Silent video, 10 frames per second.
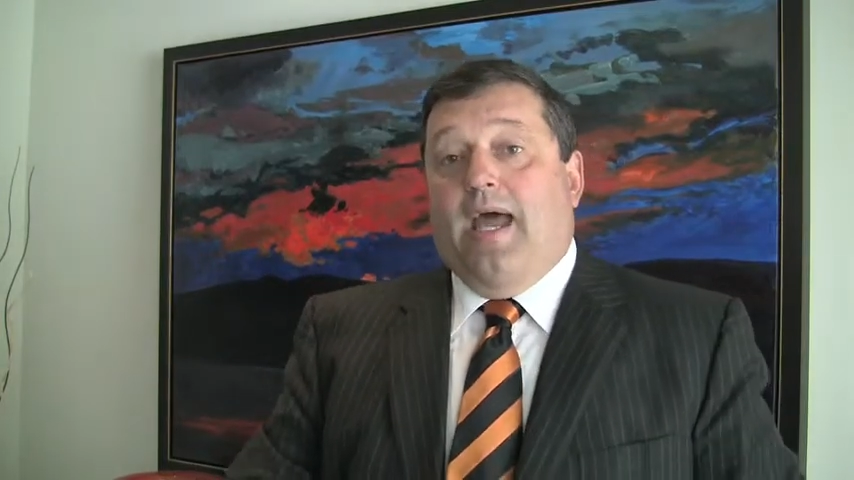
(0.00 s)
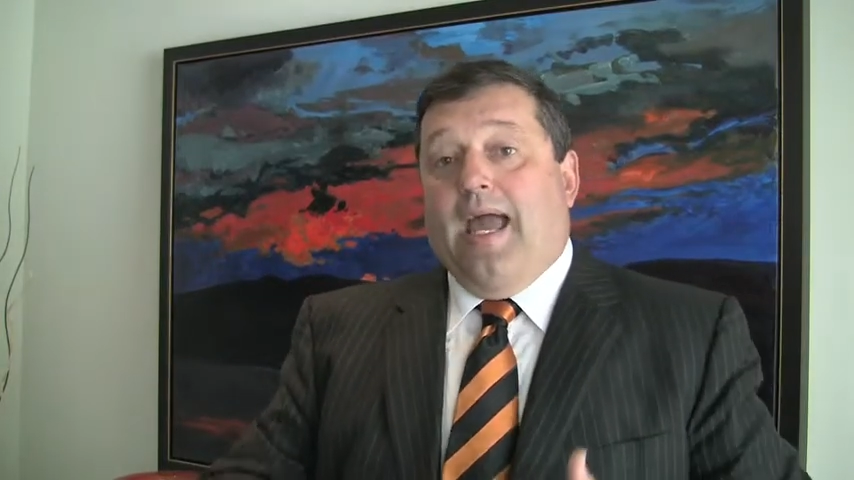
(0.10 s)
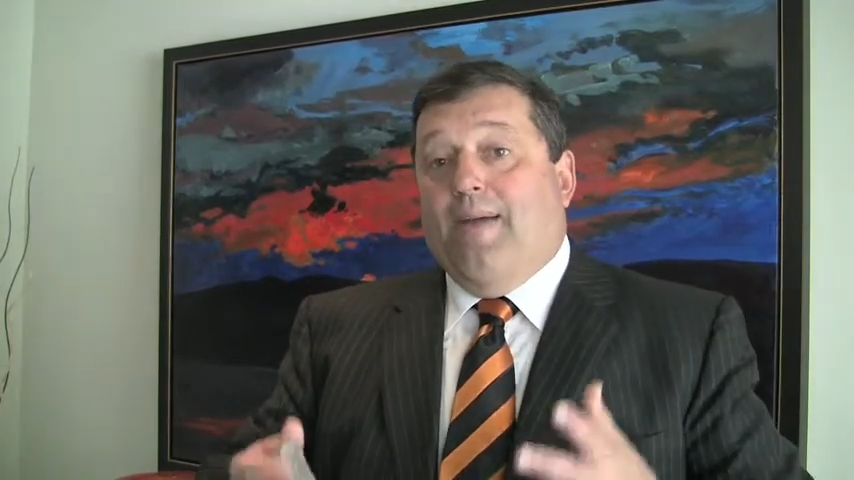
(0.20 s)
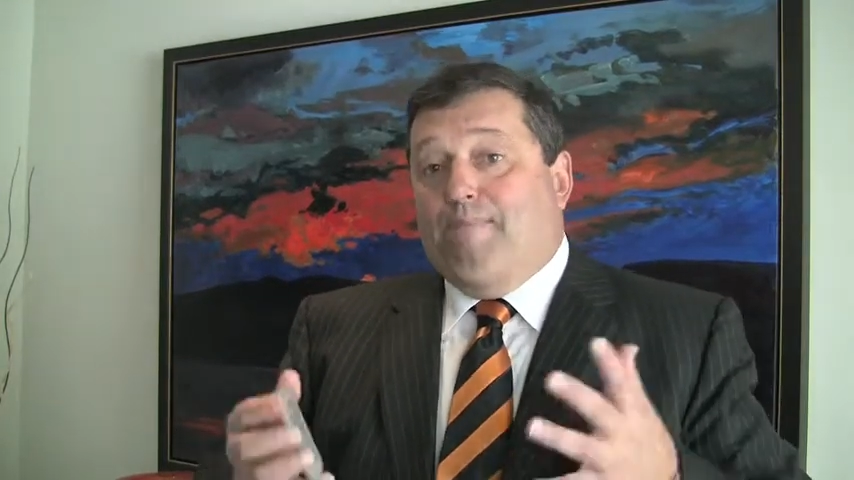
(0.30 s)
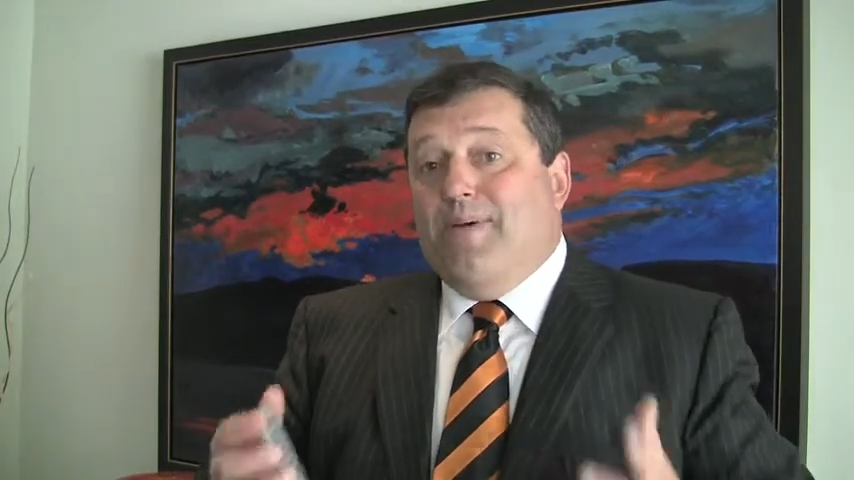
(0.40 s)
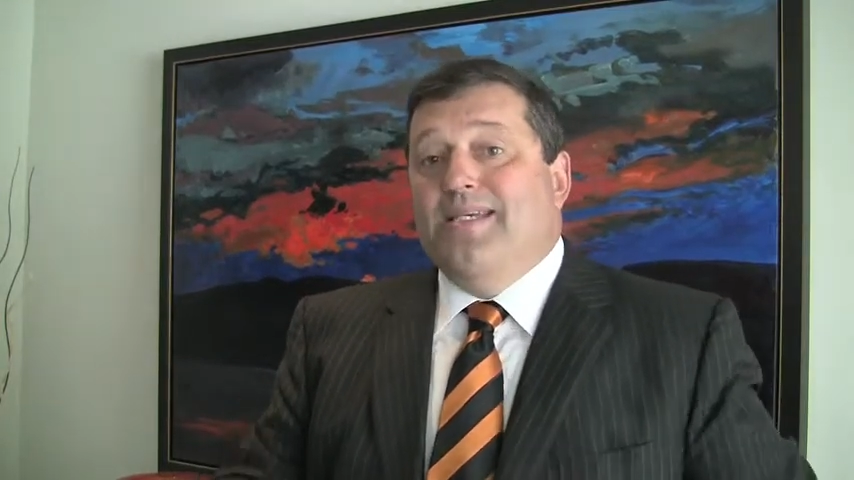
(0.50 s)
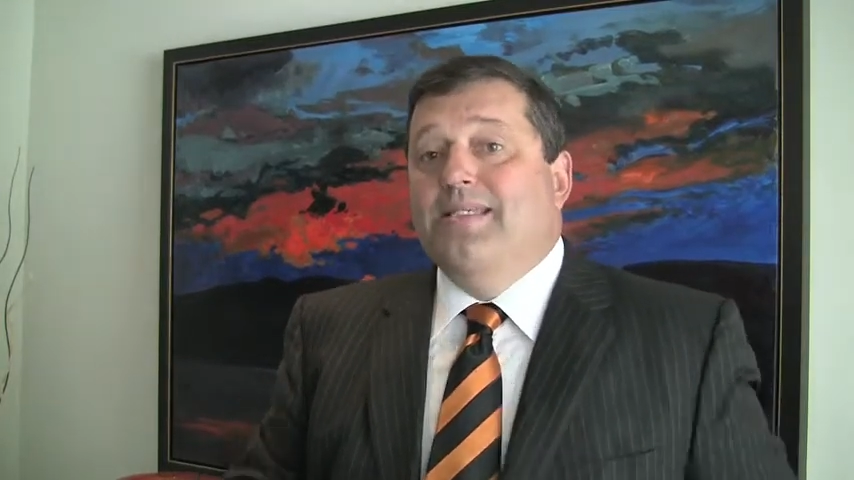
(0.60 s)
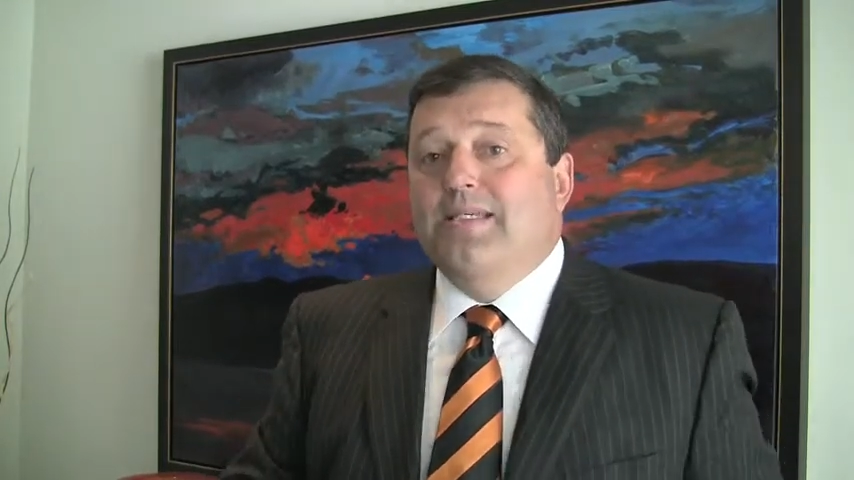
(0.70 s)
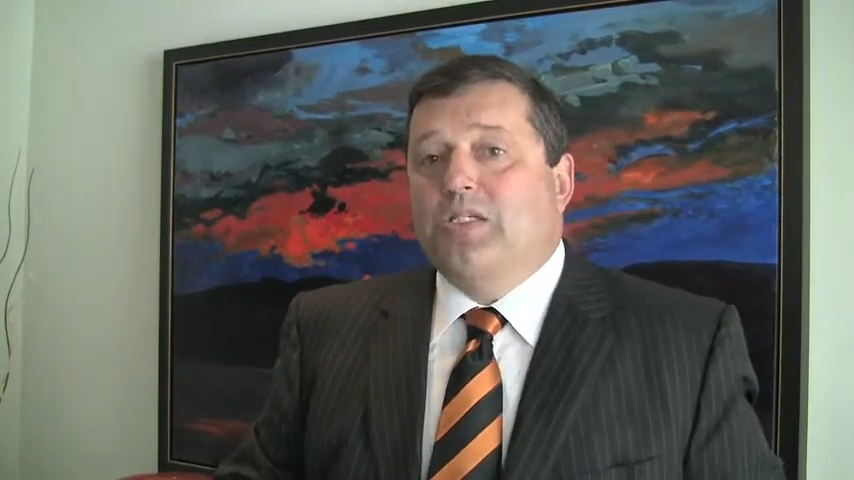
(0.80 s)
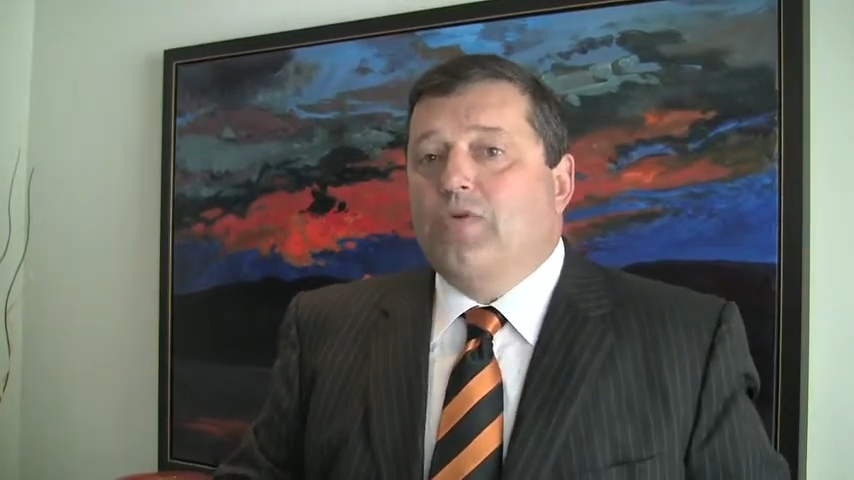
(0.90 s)
a
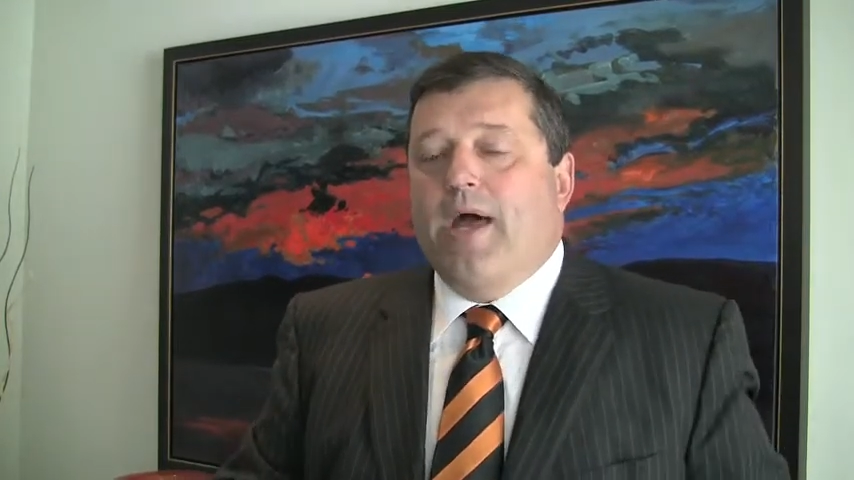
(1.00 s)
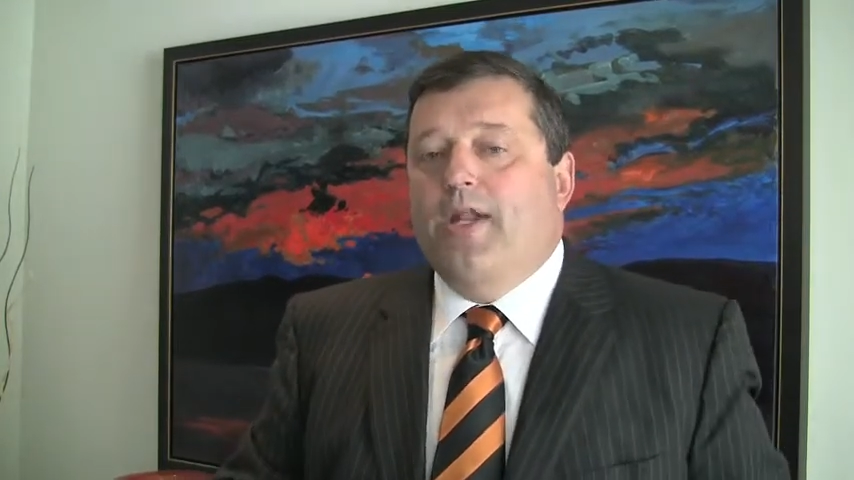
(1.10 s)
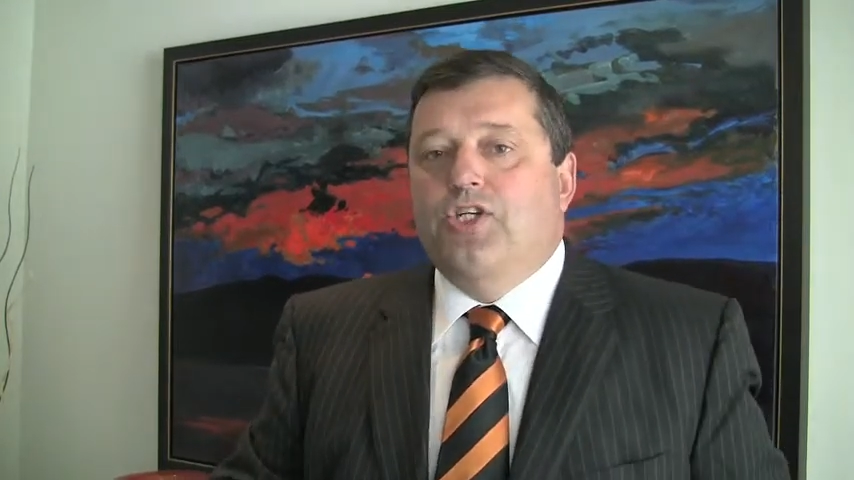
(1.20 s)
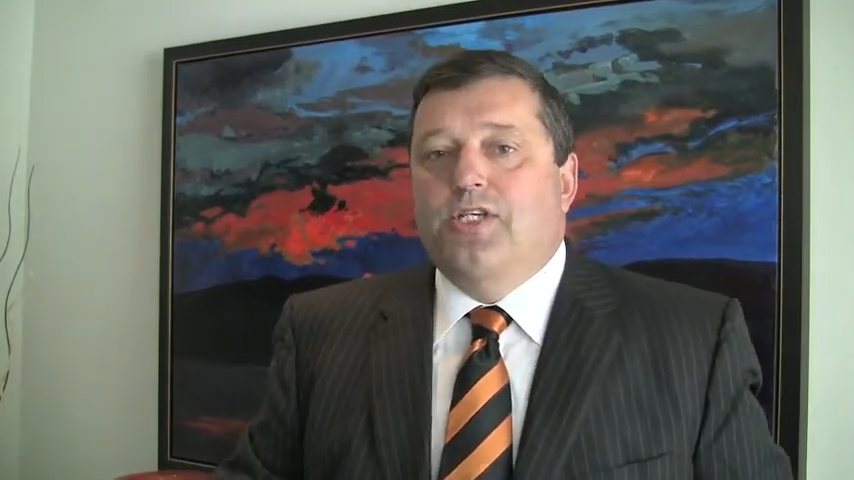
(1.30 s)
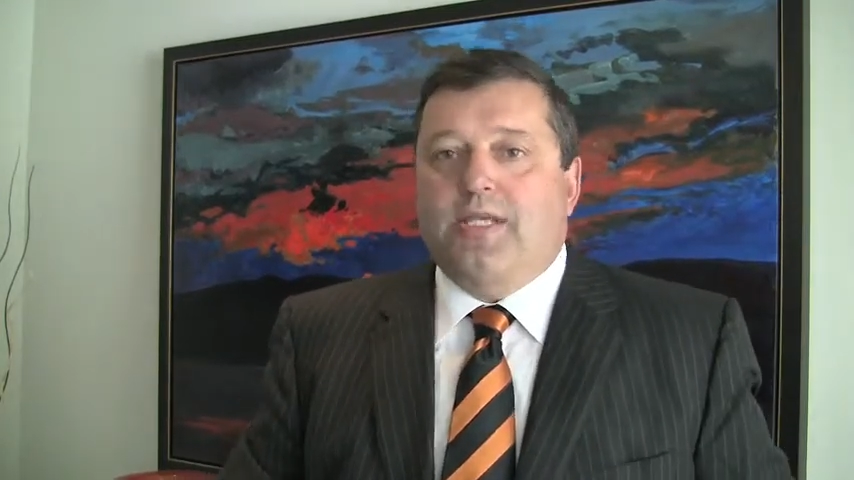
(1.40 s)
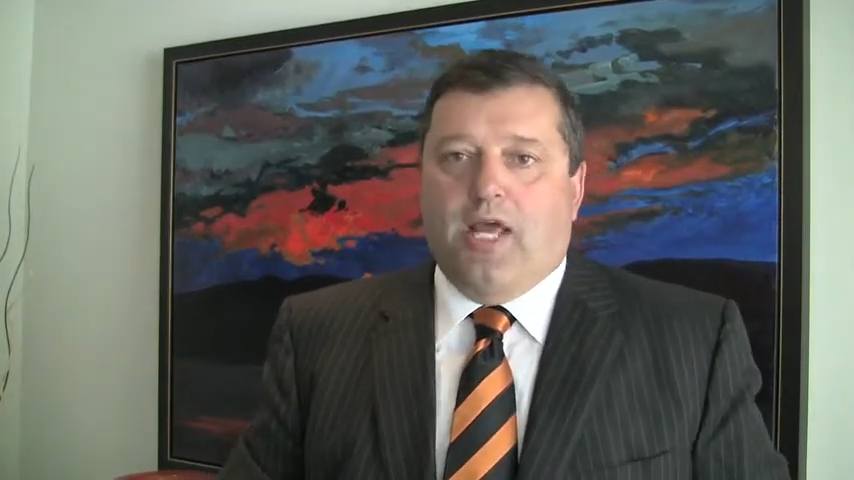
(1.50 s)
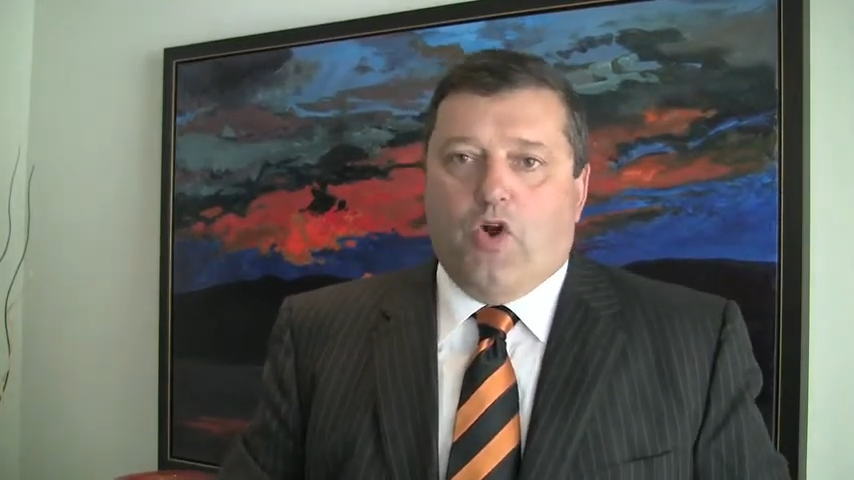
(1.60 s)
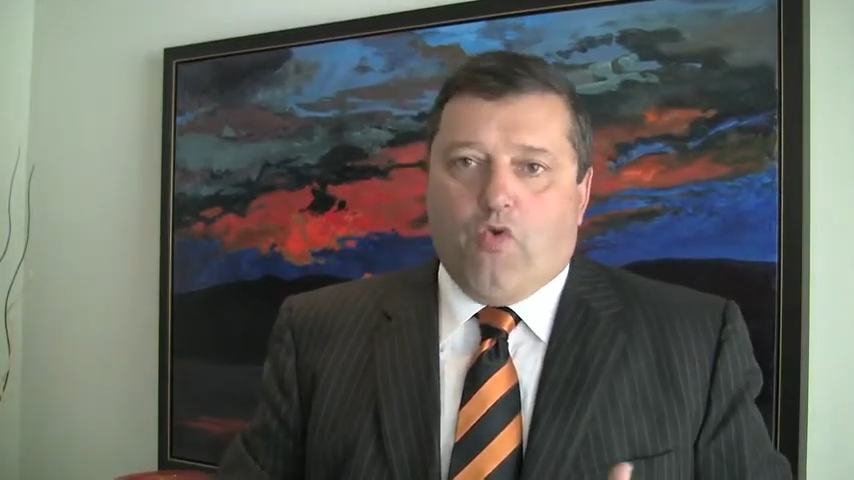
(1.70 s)
business strategist and a